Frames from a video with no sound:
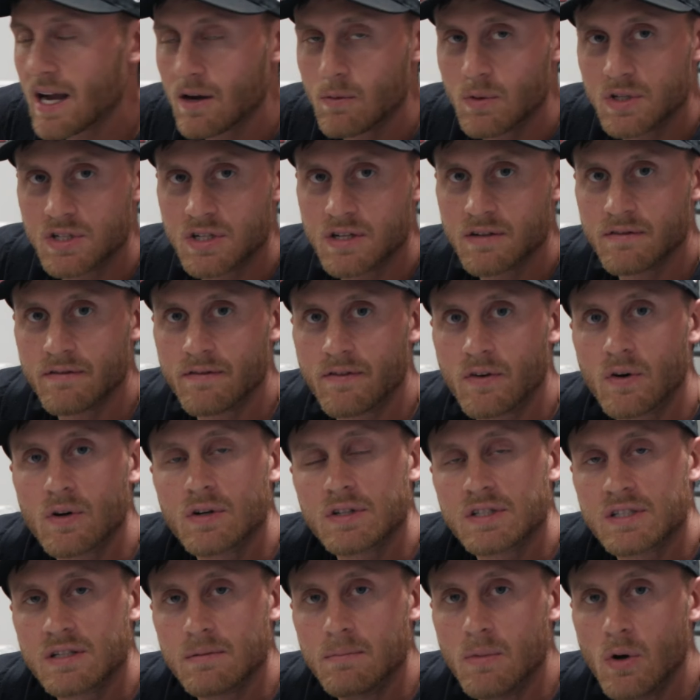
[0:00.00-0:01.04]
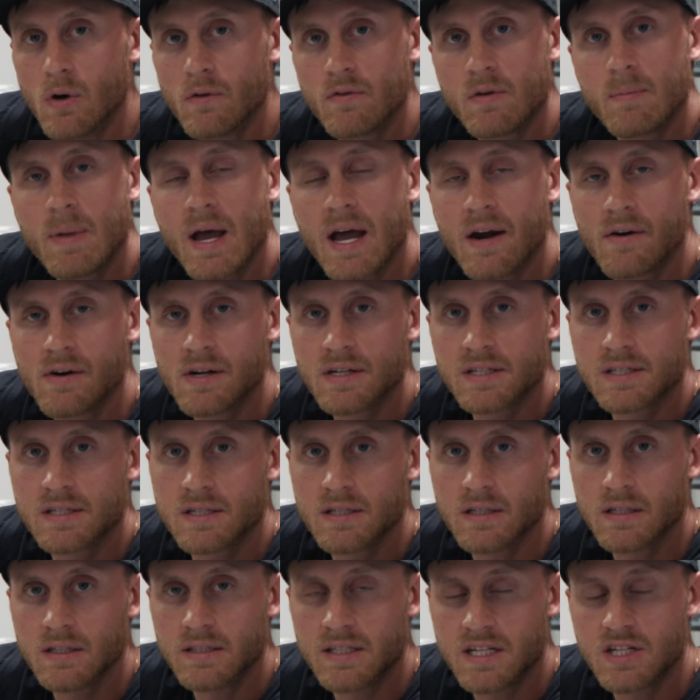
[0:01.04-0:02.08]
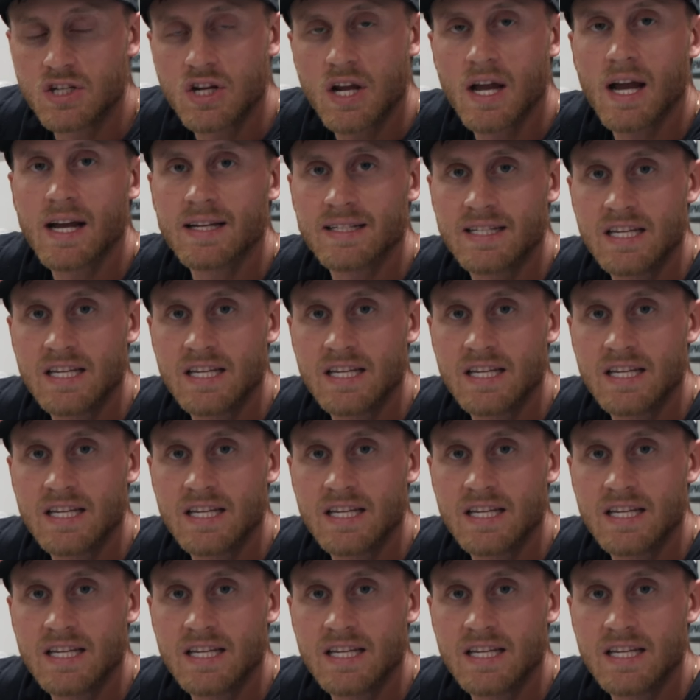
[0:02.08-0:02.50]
which converts the Movi batteries to DJI